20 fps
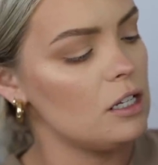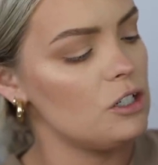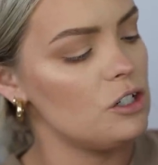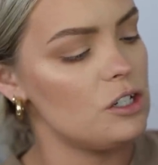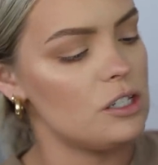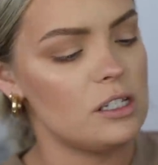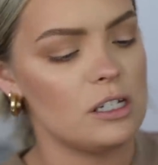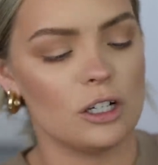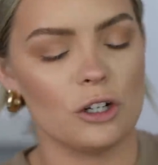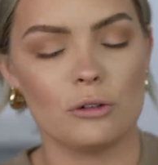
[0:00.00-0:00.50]

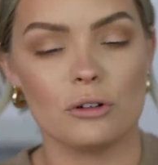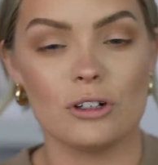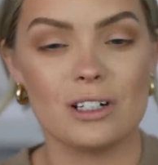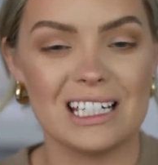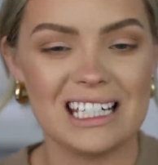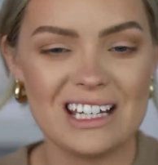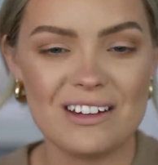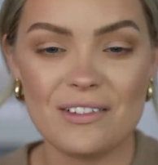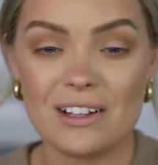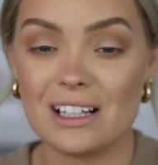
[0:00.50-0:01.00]
just to
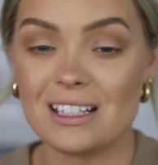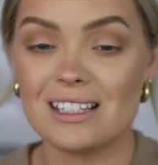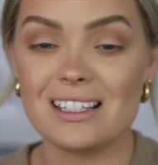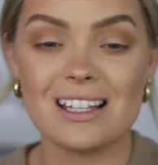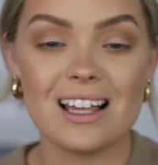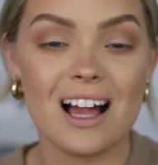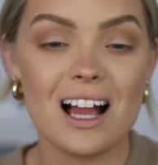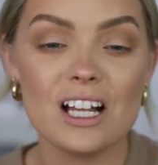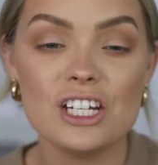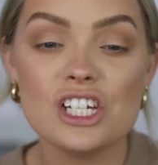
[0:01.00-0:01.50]
give a
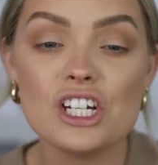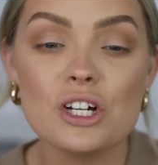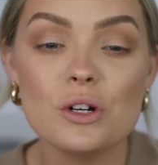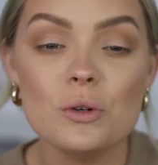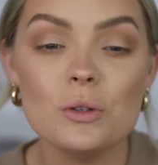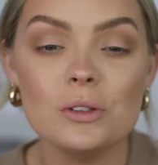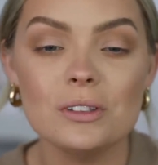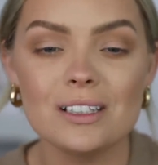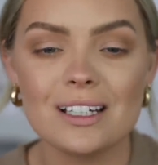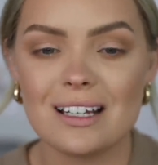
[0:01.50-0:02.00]
touch of
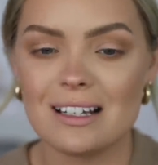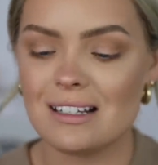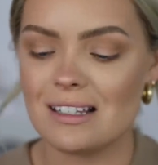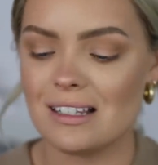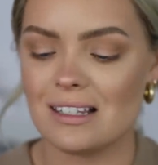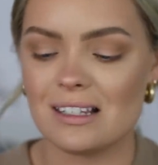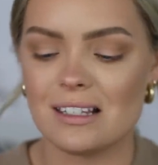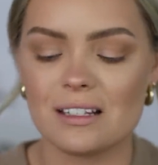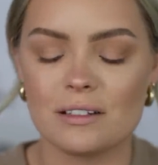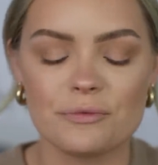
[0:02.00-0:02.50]

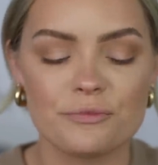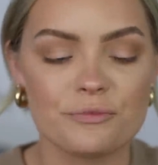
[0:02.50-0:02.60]
coolness.